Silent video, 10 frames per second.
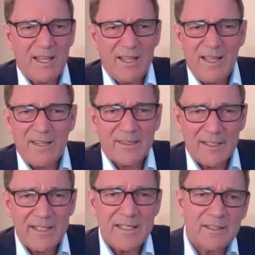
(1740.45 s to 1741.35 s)

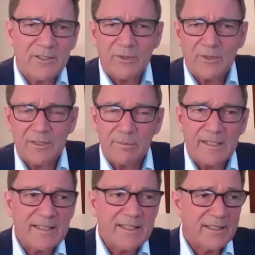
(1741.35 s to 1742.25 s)
ethylene, you can
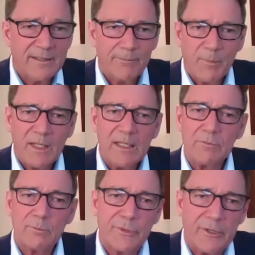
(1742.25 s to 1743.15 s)
make even
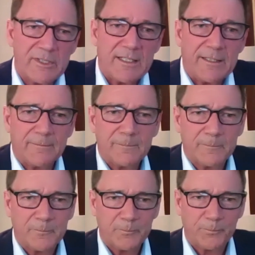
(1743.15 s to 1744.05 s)
protein
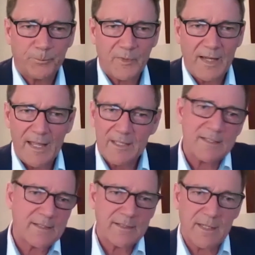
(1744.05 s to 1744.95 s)

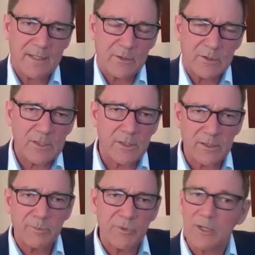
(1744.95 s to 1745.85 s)
as alternate
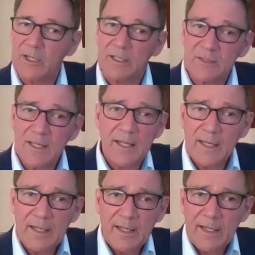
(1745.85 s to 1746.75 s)
products.
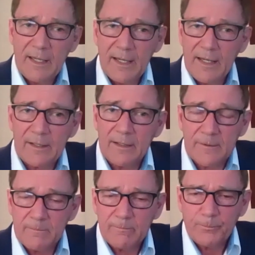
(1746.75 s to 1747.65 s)
And
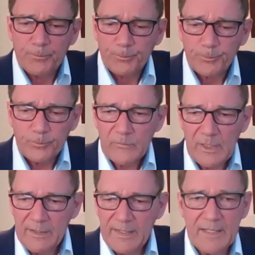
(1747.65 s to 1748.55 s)

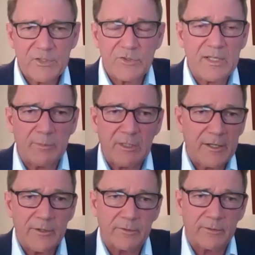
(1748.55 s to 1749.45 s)
that stream
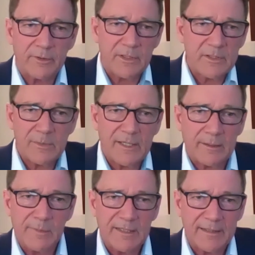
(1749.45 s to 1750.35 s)
alone is about 1
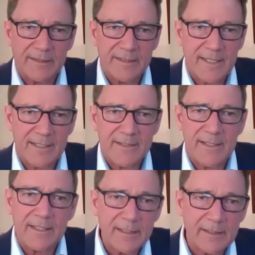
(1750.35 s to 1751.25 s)
million tons a
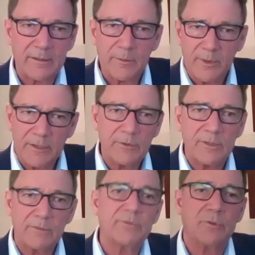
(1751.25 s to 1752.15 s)
year when you're
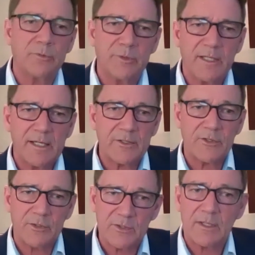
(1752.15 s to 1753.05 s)
in full production.
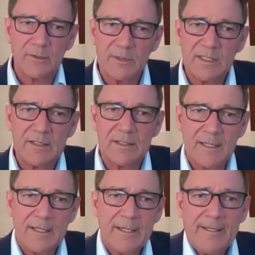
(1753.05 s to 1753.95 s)
So it's,
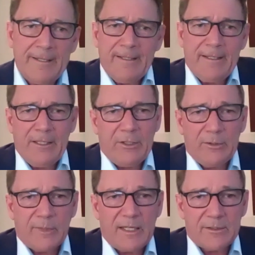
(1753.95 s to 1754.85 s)
you
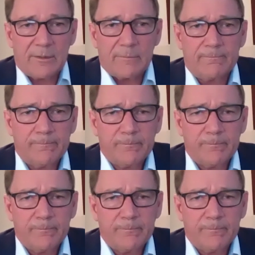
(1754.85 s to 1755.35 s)
imagine